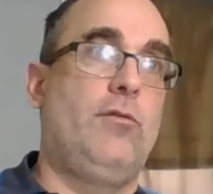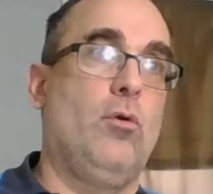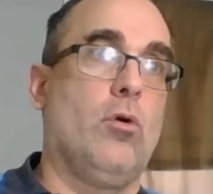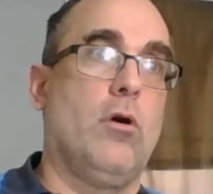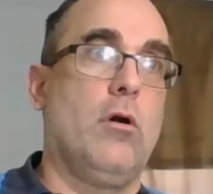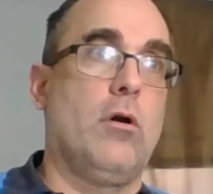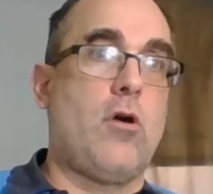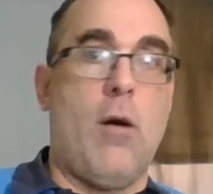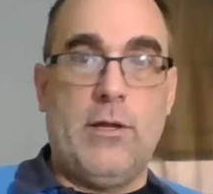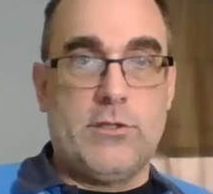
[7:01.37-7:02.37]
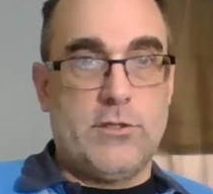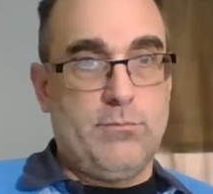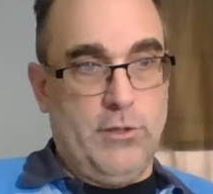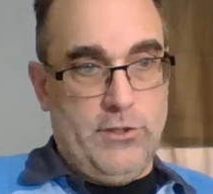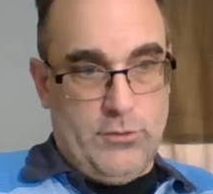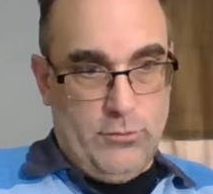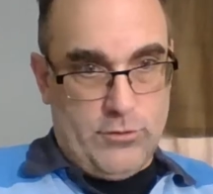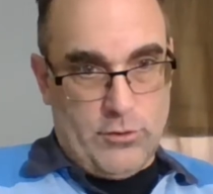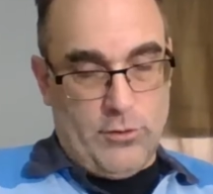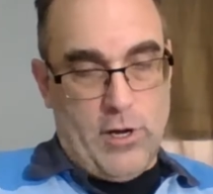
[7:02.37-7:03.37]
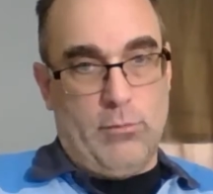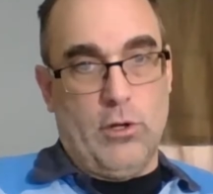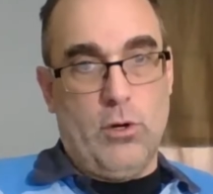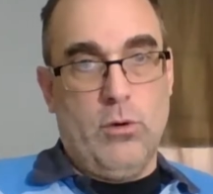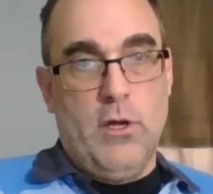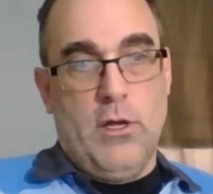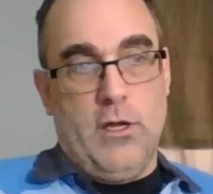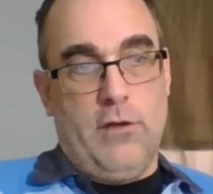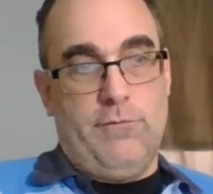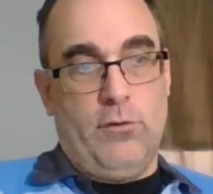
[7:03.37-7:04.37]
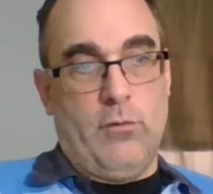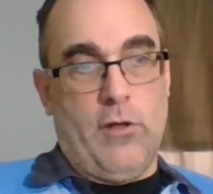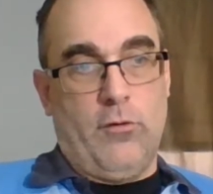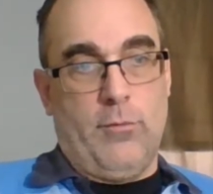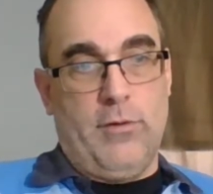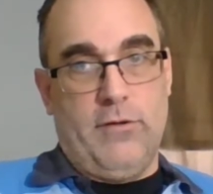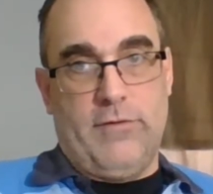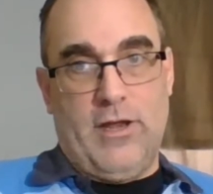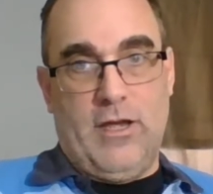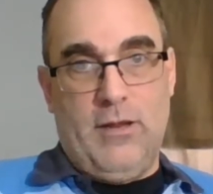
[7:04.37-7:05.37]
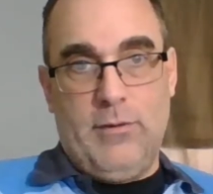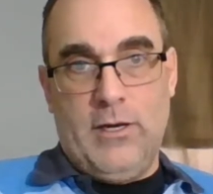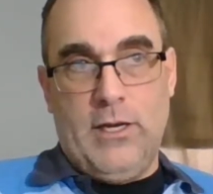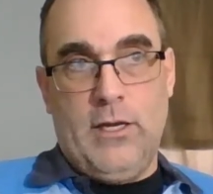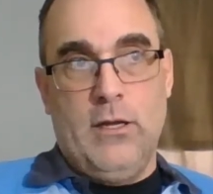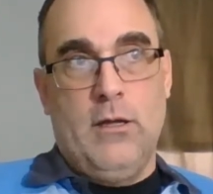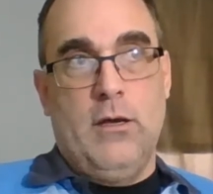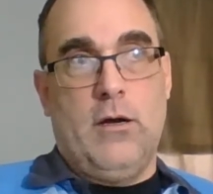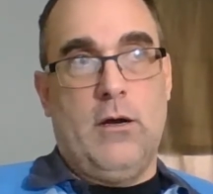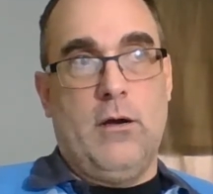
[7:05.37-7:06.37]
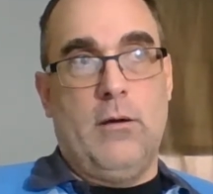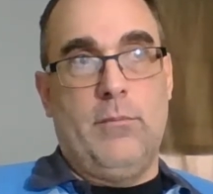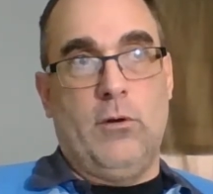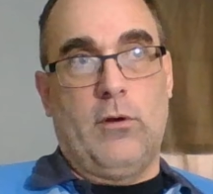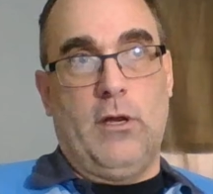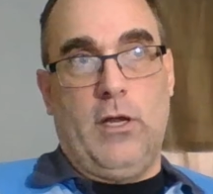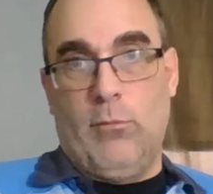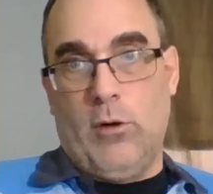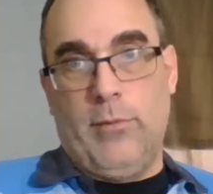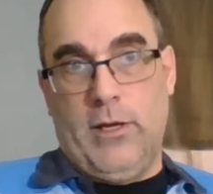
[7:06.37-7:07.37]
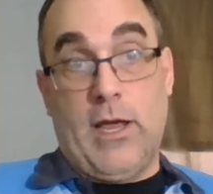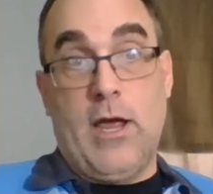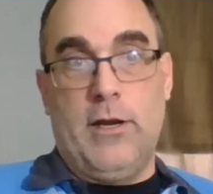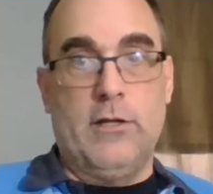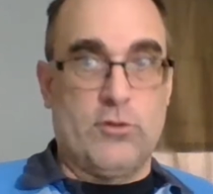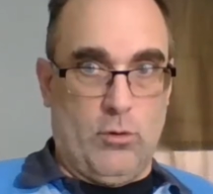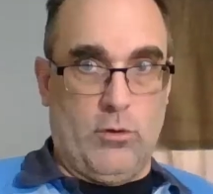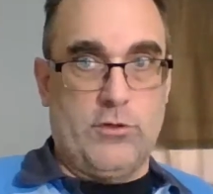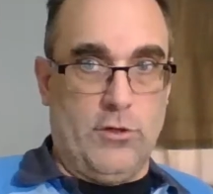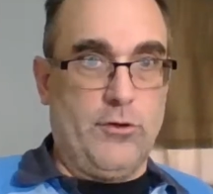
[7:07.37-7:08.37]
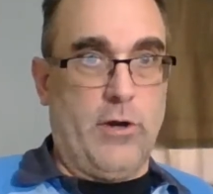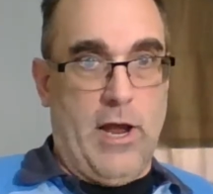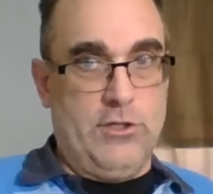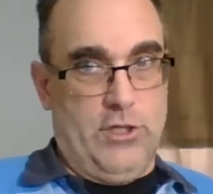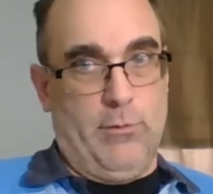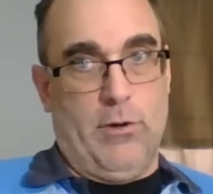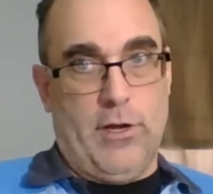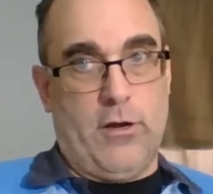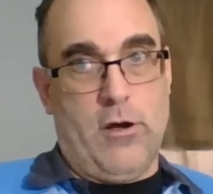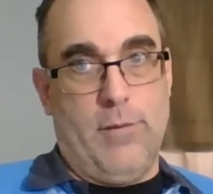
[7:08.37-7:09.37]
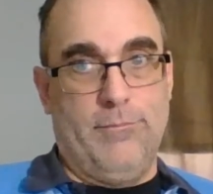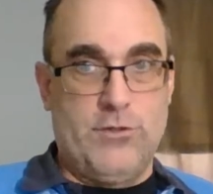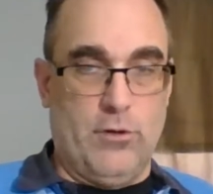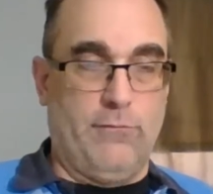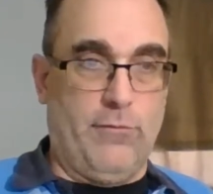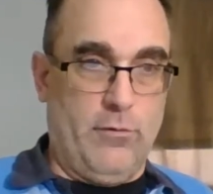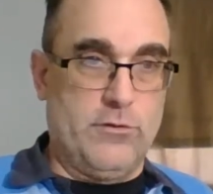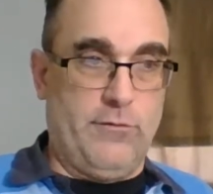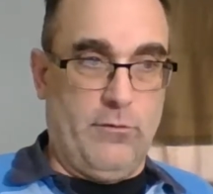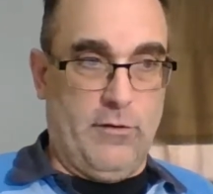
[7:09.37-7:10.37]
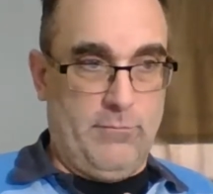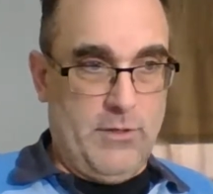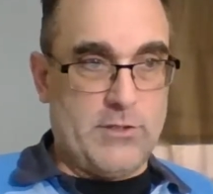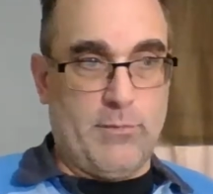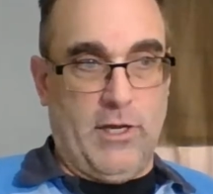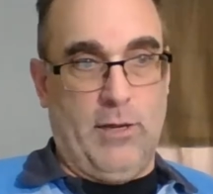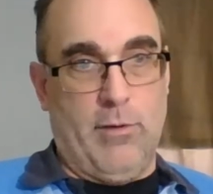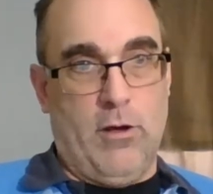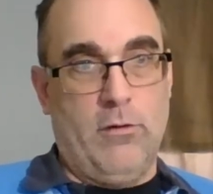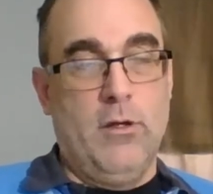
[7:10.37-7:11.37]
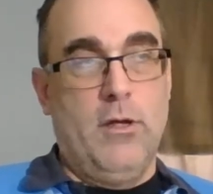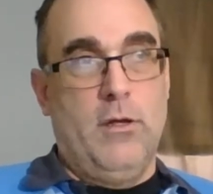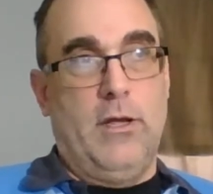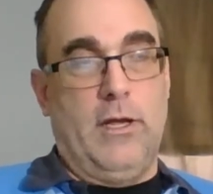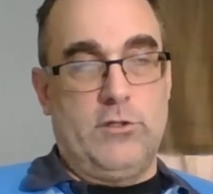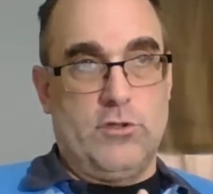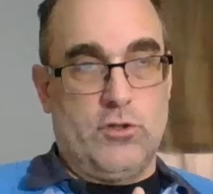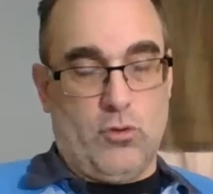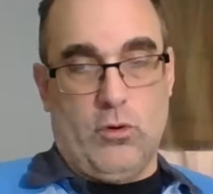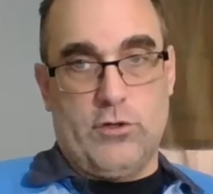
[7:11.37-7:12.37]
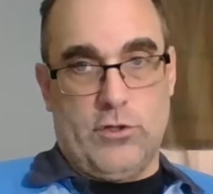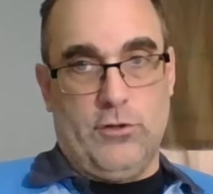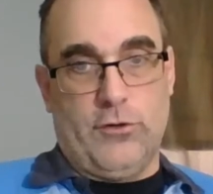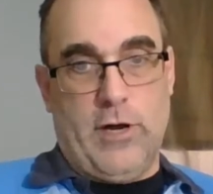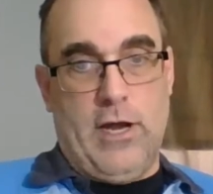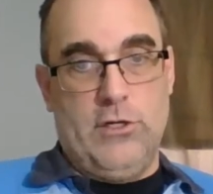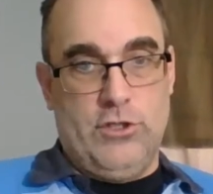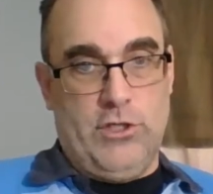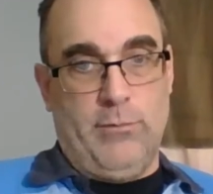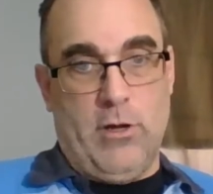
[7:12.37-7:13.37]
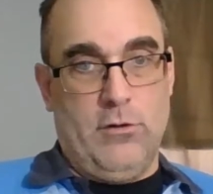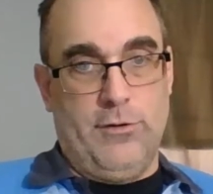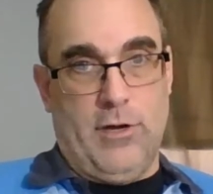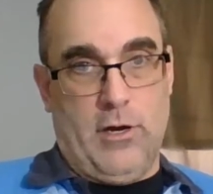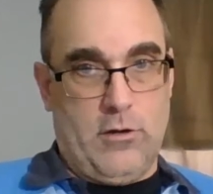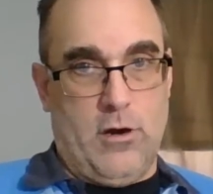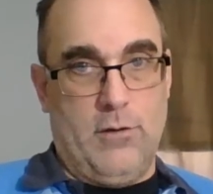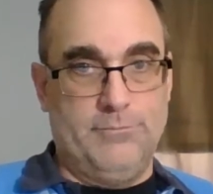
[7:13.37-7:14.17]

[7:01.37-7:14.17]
your comments, please do so down below. If you'd rather a bit of anonymity, um, you can email me again at stroke assaulter at gmail dot com. So for those of you that missed my email, it's stroke assaulter at gmail dot com.